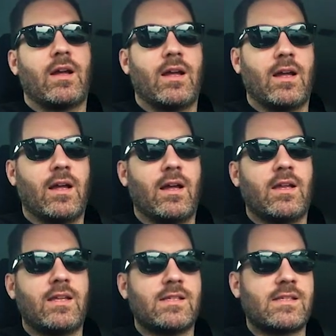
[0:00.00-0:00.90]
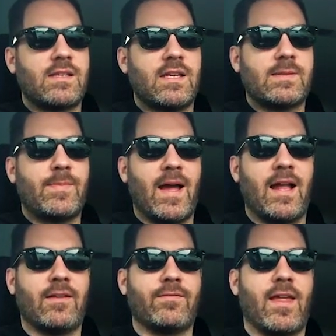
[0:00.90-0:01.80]
is
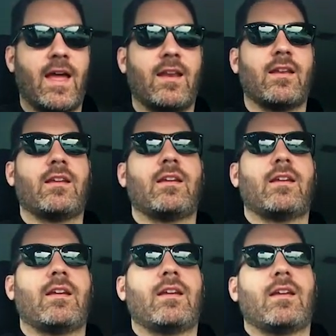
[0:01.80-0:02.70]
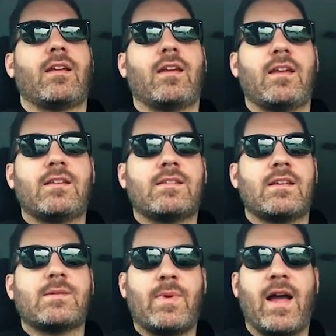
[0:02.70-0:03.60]
part of that.
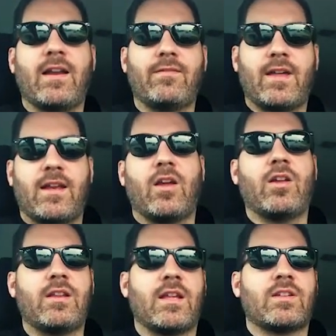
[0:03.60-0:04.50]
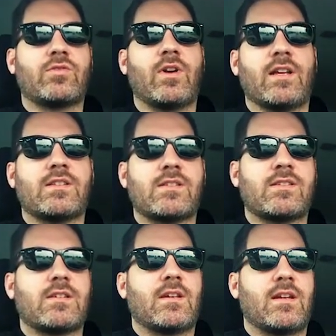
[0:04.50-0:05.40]
Is part of that, earning that trust.